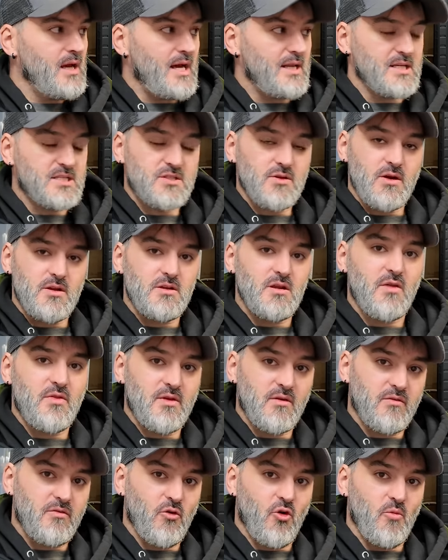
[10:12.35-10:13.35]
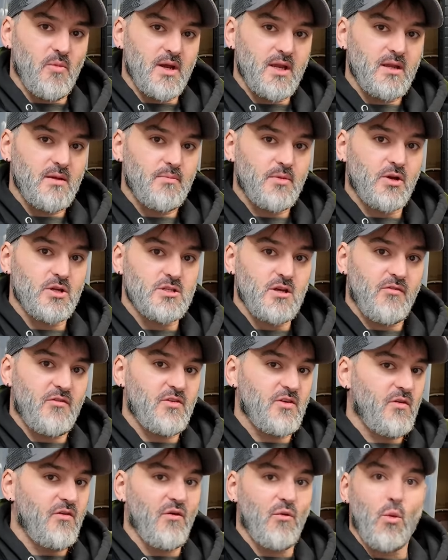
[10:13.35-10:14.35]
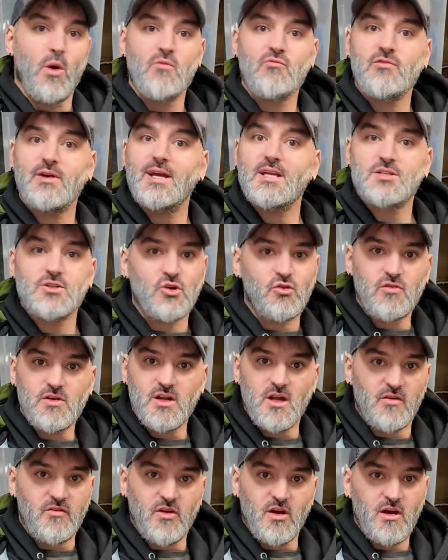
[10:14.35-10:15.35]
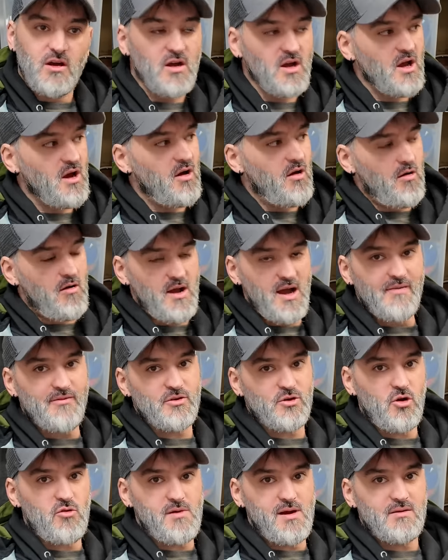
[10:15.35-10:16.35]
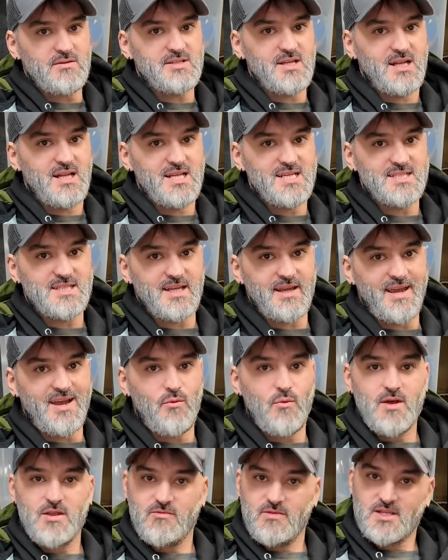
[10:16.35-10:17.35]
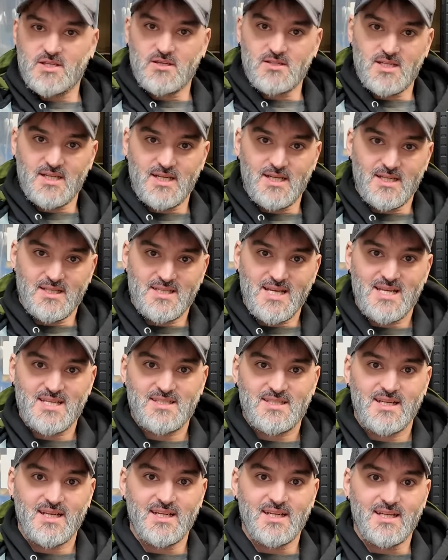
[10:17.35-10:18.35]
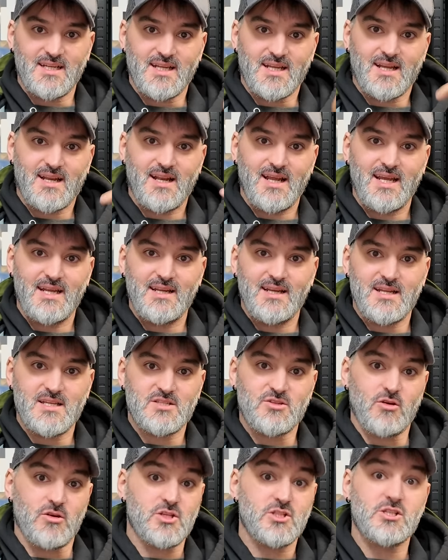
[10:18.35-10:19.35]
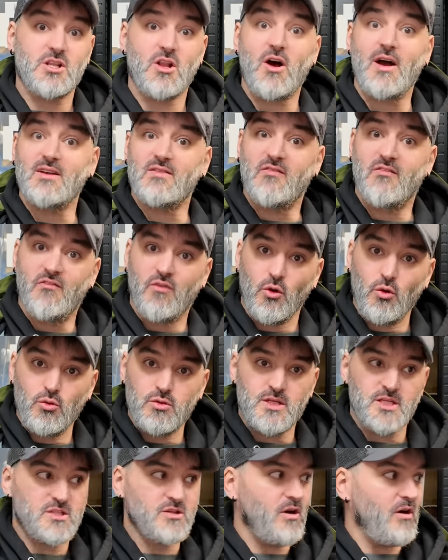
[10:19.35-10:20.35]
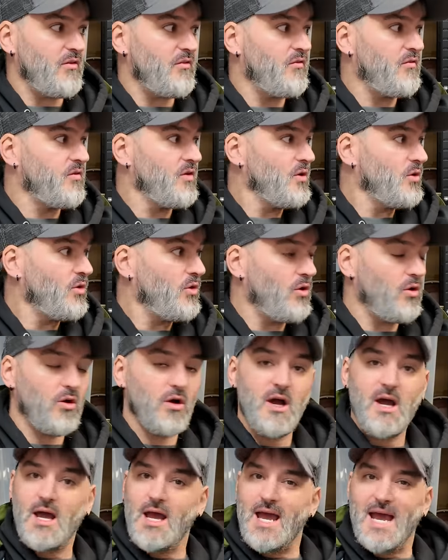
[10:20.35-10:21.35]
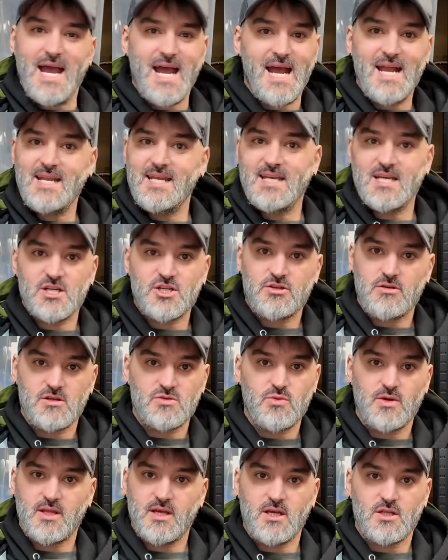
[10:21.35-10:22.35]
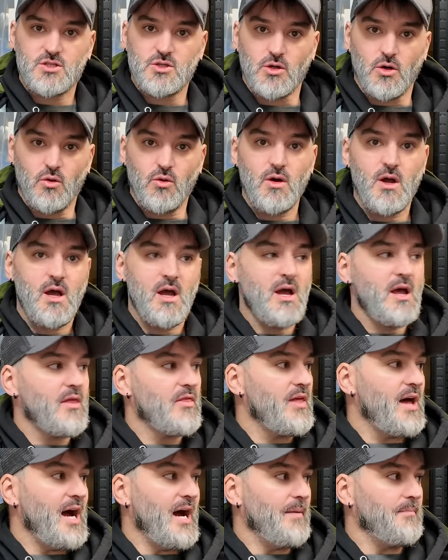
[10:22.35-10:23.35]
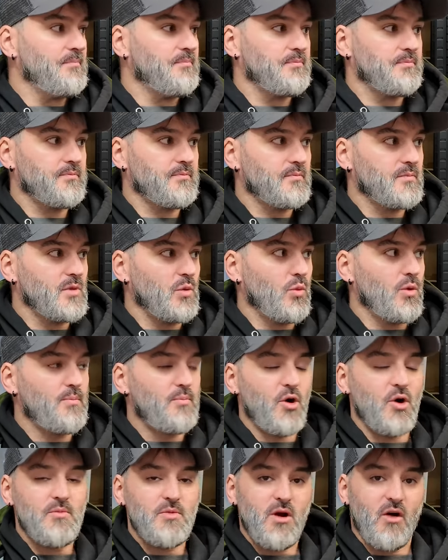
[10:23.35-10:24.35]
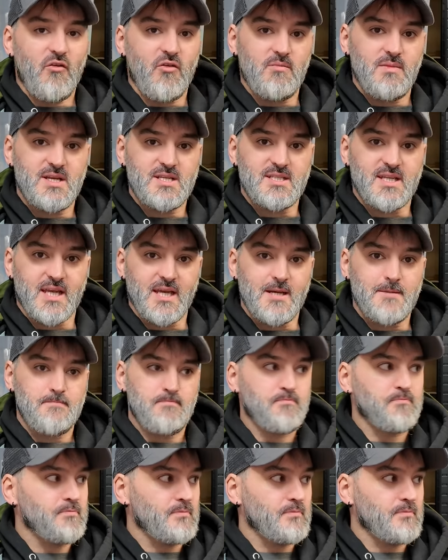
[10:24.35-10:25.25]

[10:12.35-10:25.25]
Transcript: and it's doing nothing for me because for one reason or another, I haven't got round to listing it, whether it's because it needed testing, it needed cleaning, it's got a slight fault, it's got a flaw, any issues with it at all that would put me off from listing it